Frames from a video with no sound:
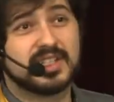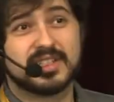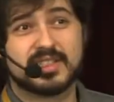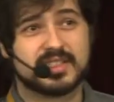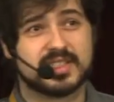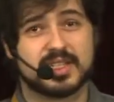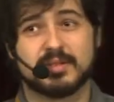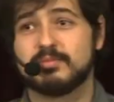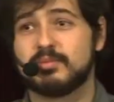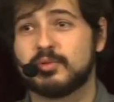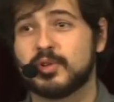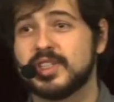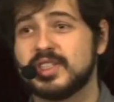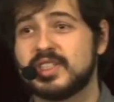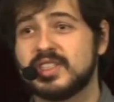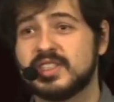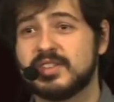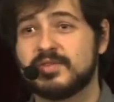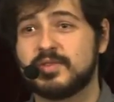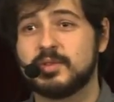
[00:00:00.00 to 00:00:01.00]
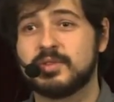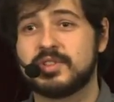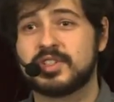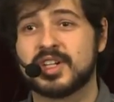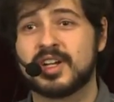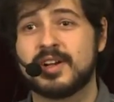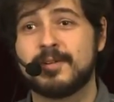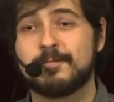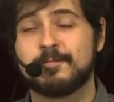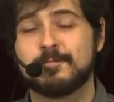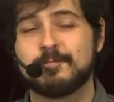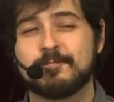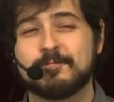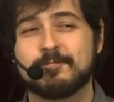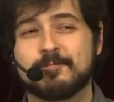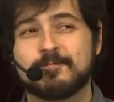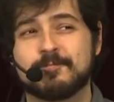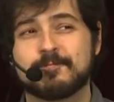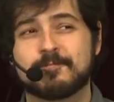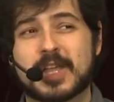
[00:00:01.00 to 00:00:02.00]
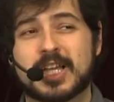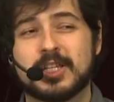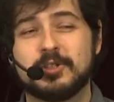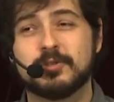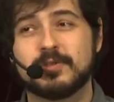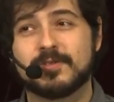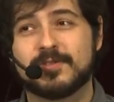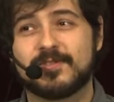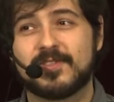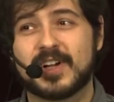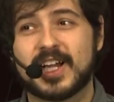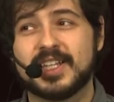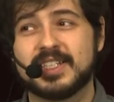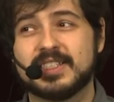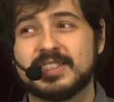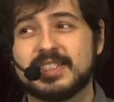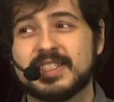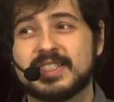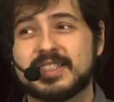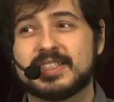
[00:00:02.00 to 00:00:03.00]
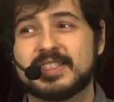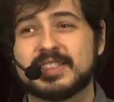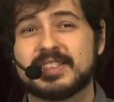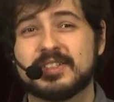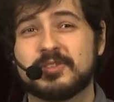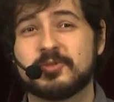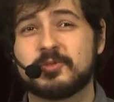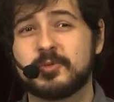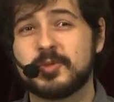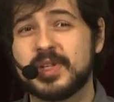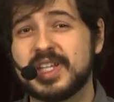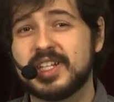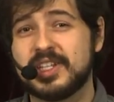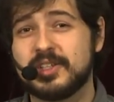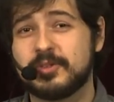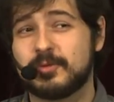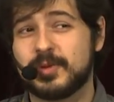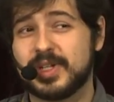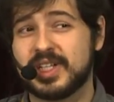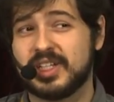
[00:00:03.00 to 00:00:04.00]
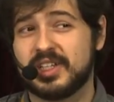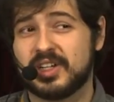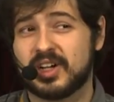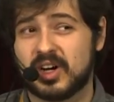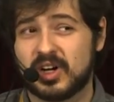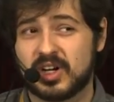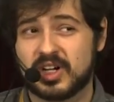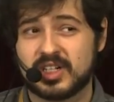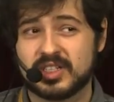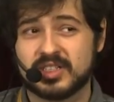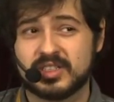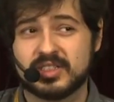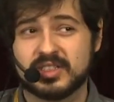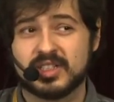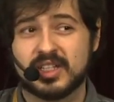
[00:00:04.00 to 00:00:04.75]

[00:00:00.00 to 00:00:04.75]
at some point in the future, you'll find it really, really hard,